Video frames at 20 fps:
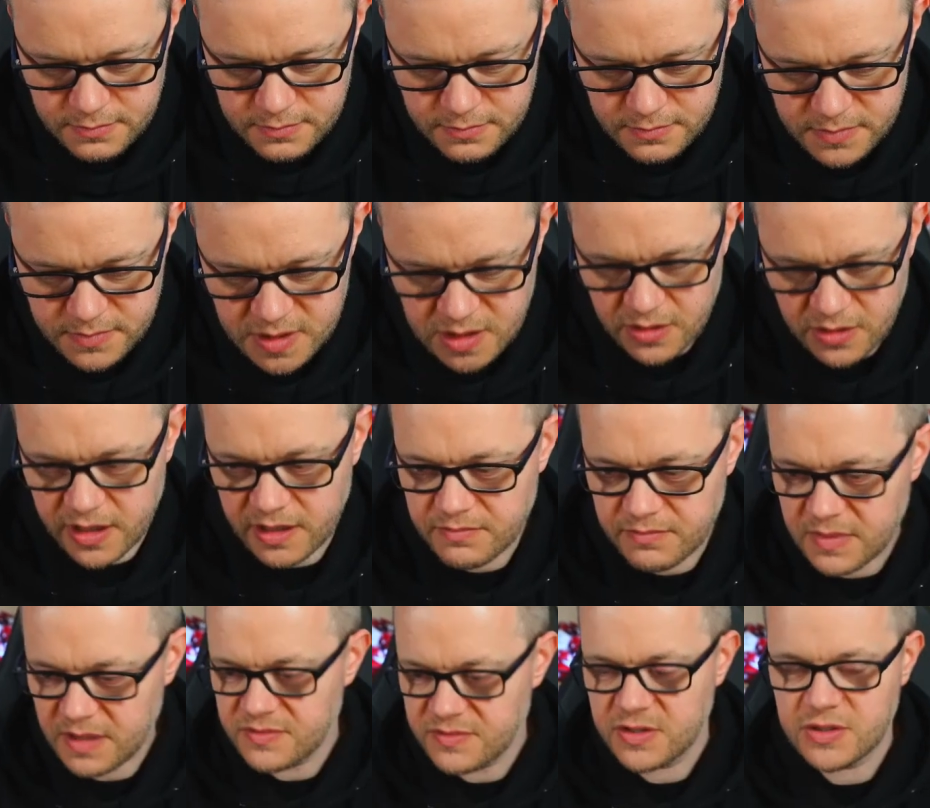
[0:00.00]
sorry,
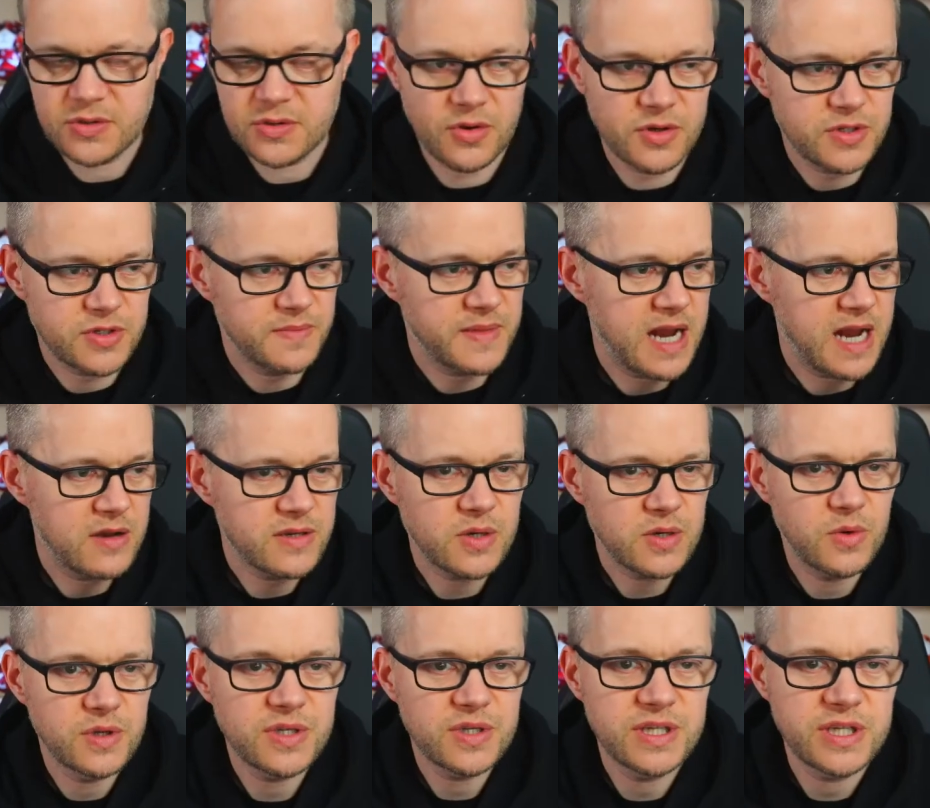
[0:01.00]
I've just thought of something else I
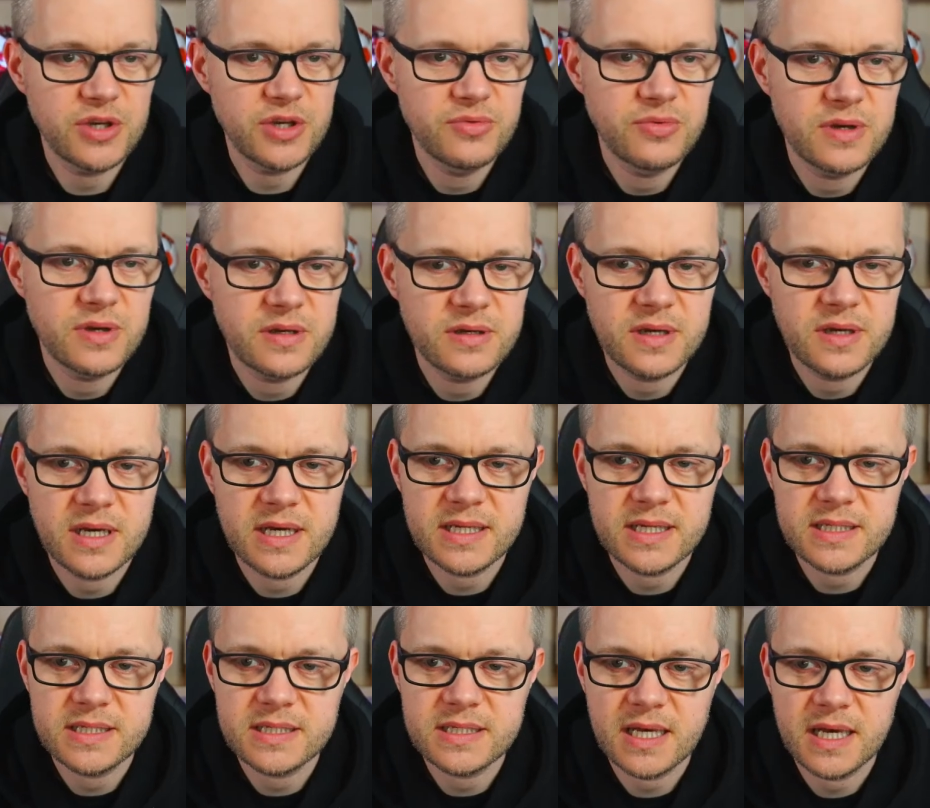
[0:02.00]
want to do at,
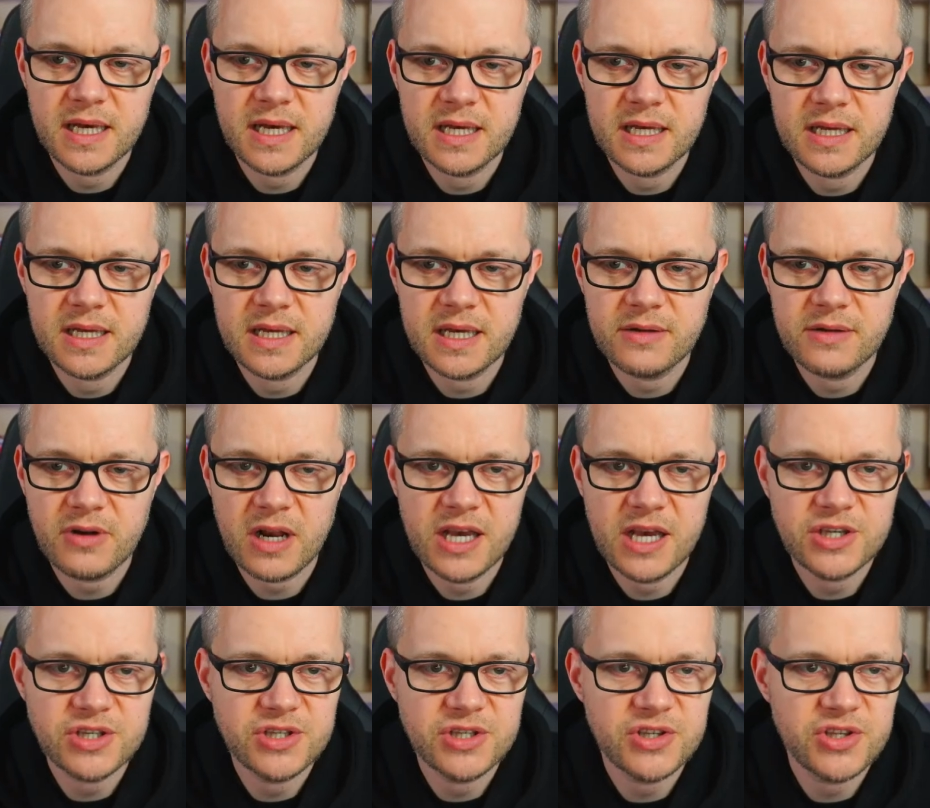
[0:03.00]
uh, in
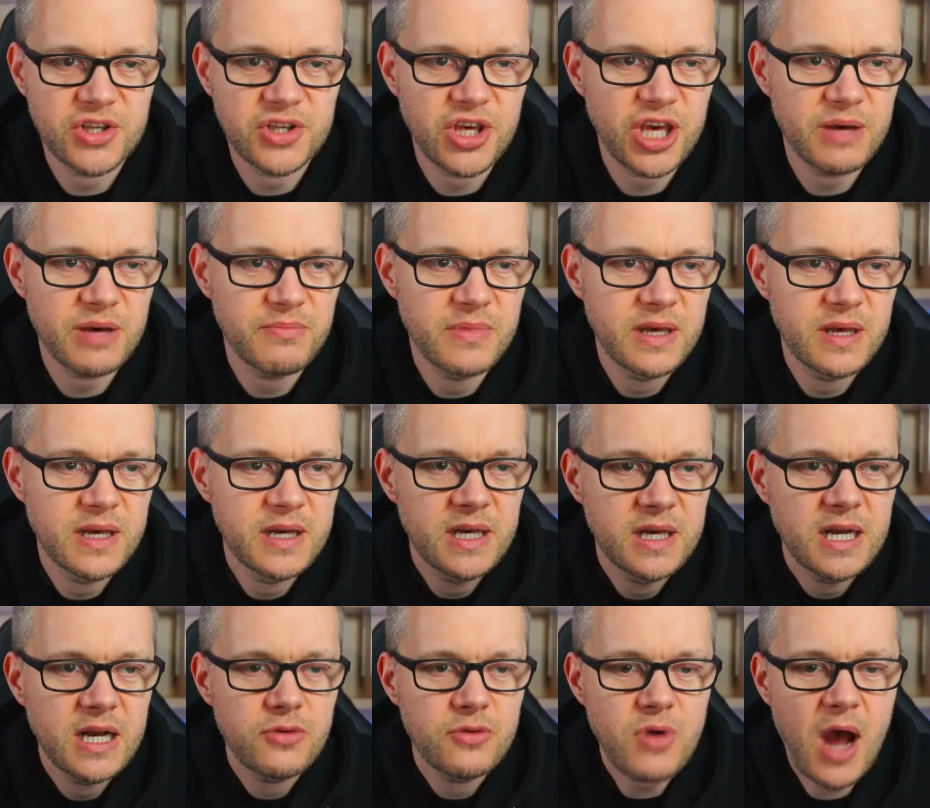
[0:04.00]
relation to the game.
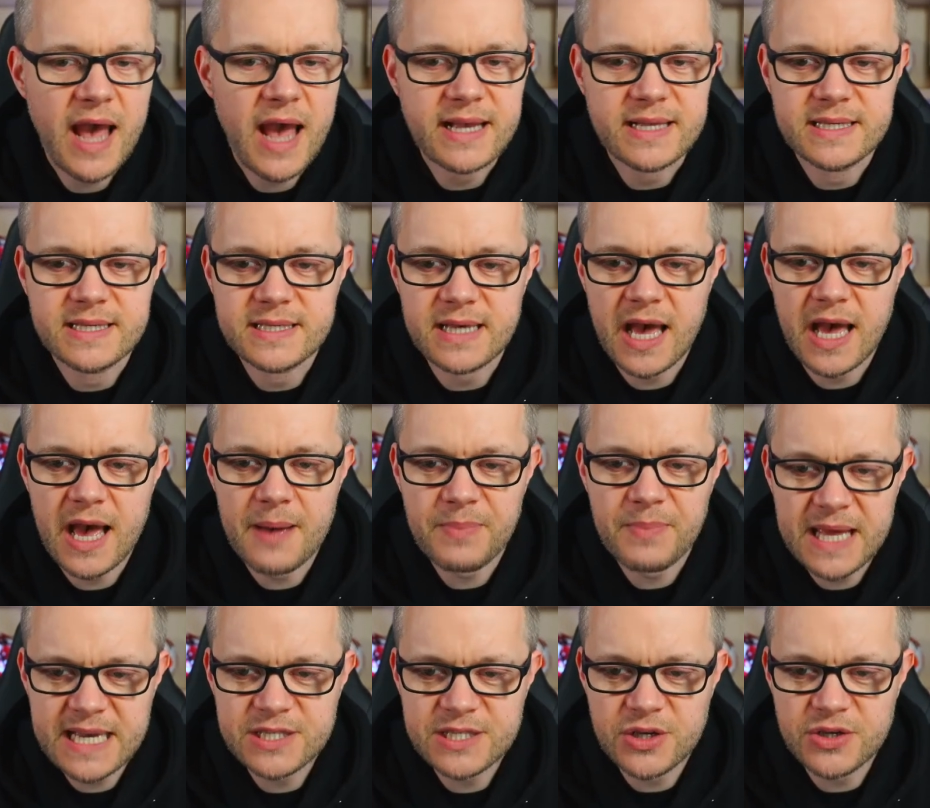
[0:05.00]
Right, uh,
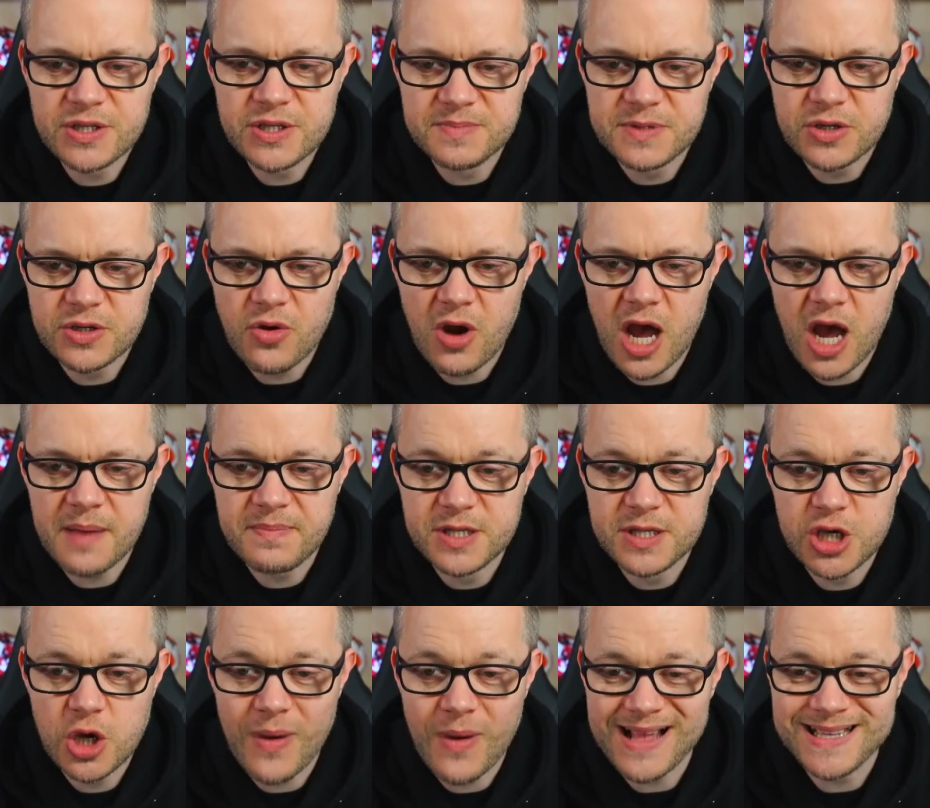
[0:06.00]
please do subscribe.
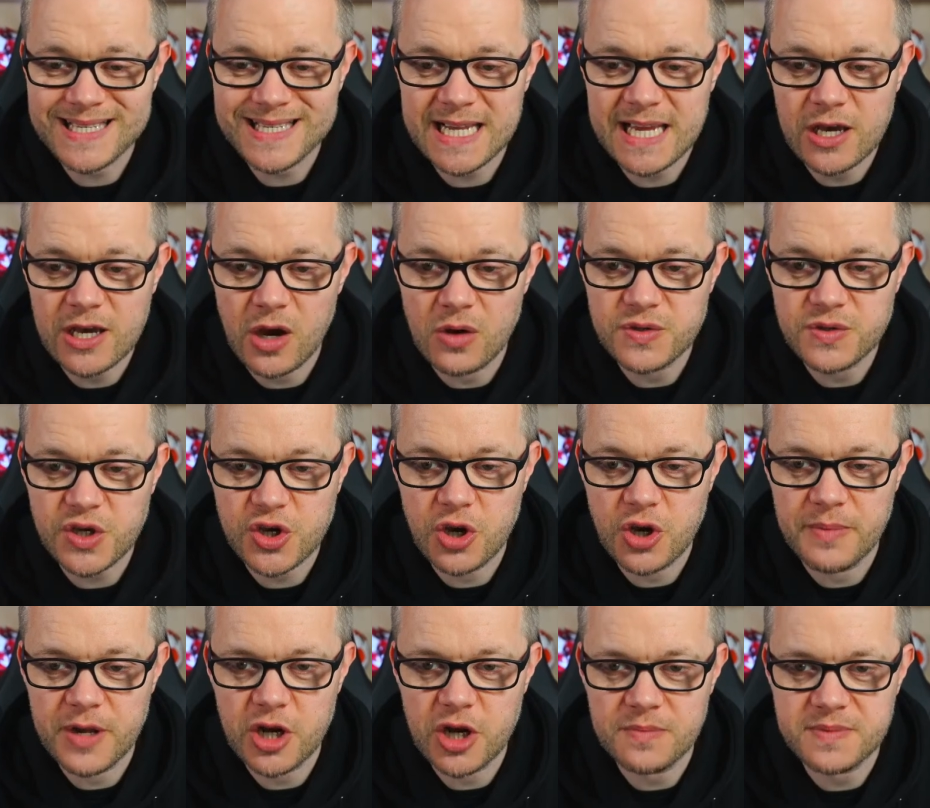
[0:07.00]
Two Antony goals are
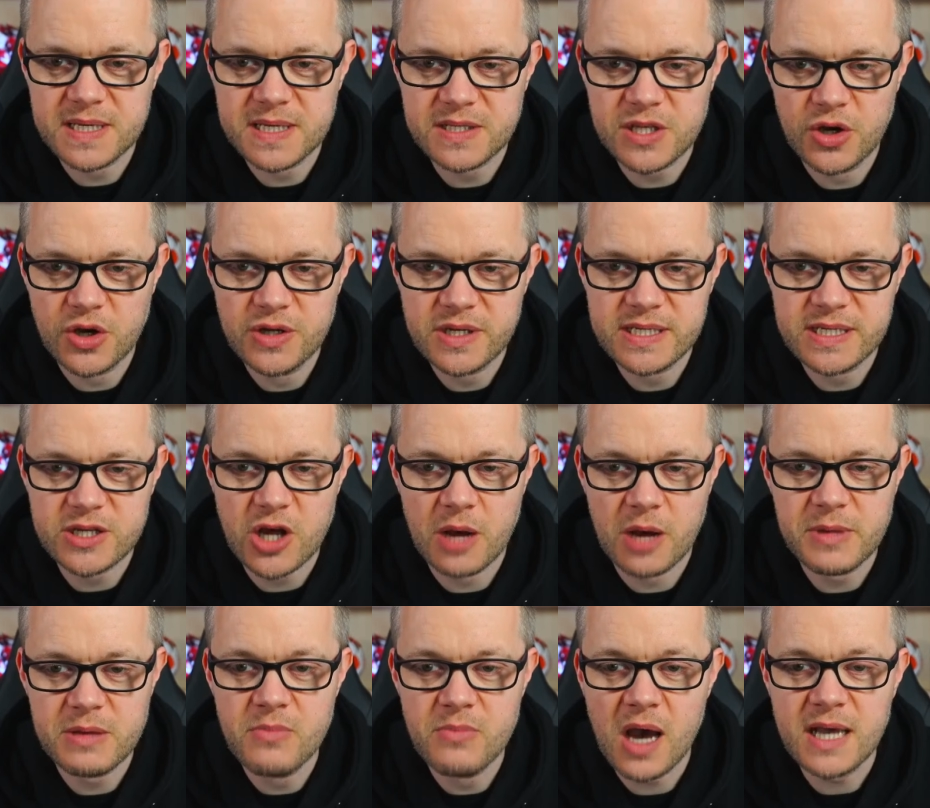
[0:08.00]
coming up, says the Hunter's
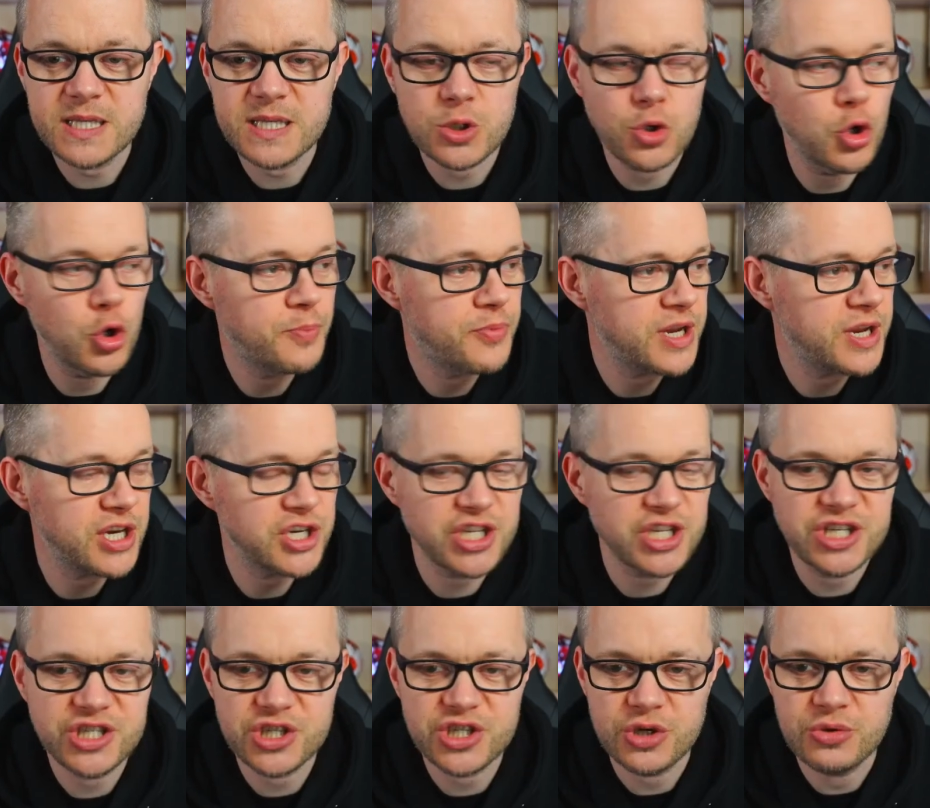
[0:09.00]
Army. My score prediction
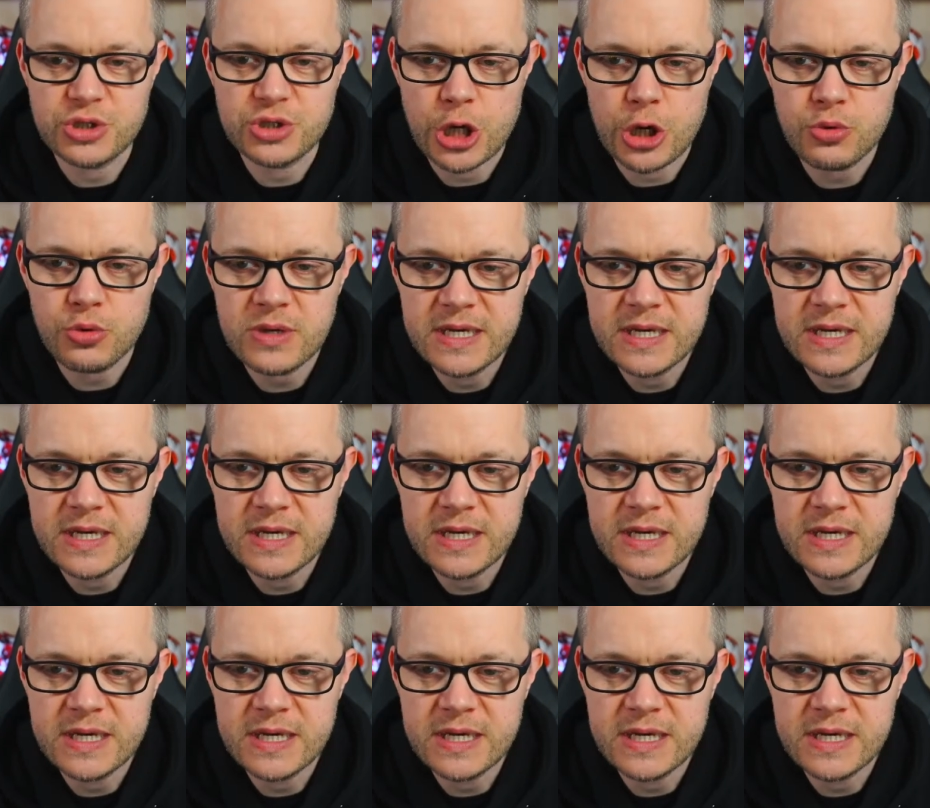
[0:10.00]
is two two.